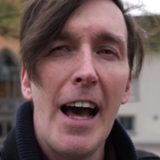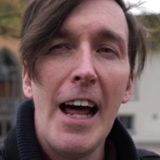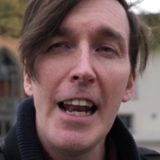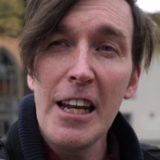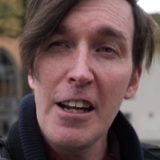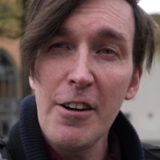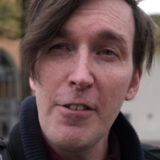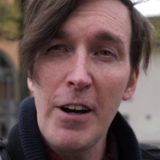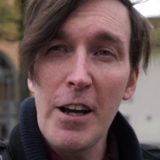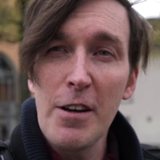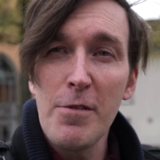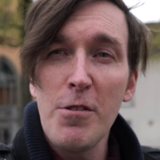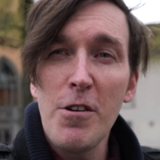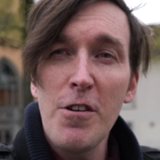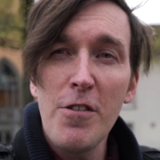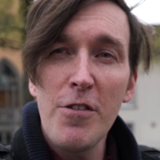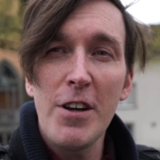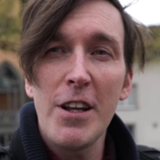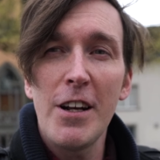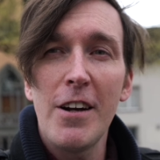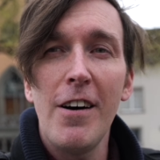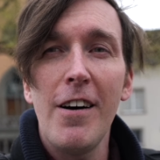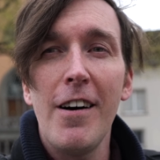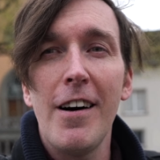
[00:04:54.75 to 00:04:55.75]
Anyway,
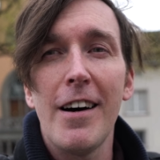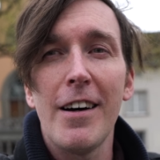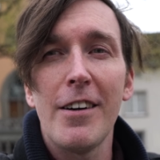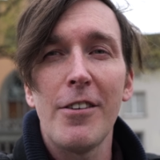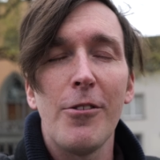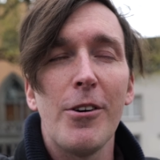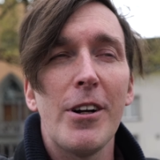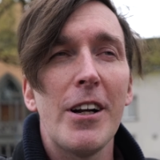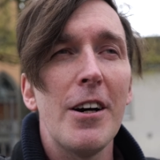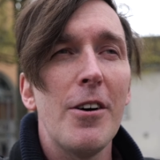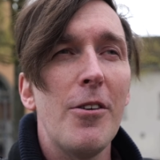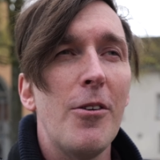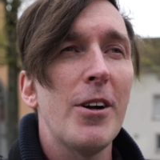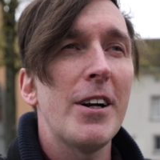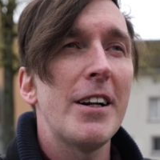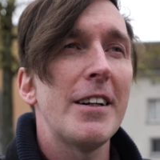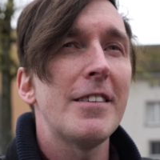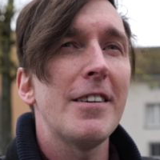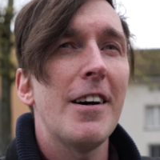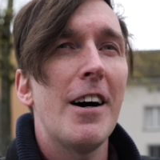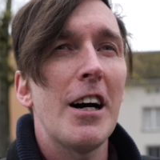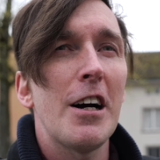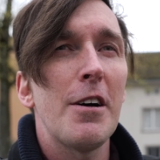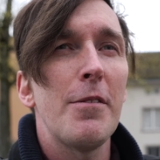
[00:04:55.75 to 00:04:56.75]
moving on, what I
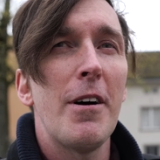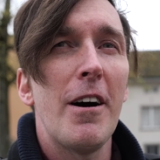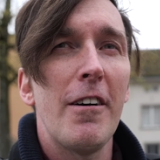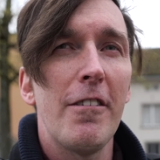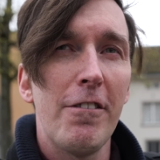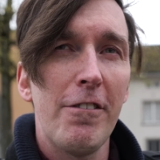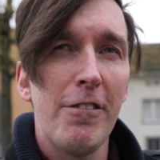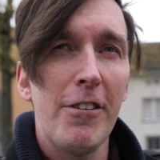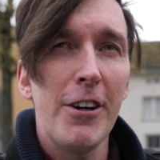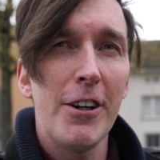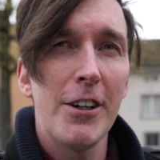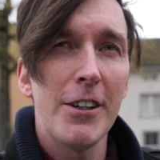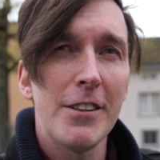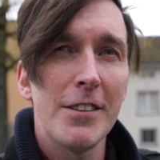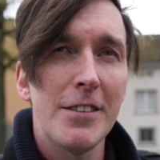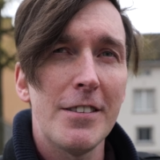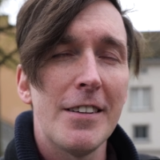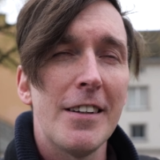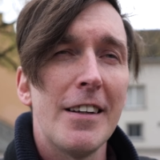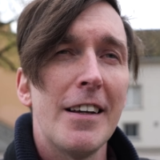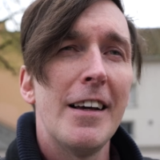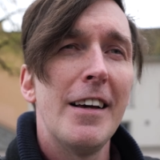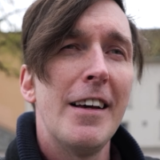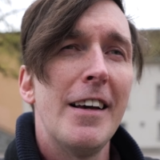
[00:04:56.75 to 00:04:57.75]
want to talk about
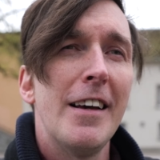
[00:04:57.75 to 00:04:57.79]
first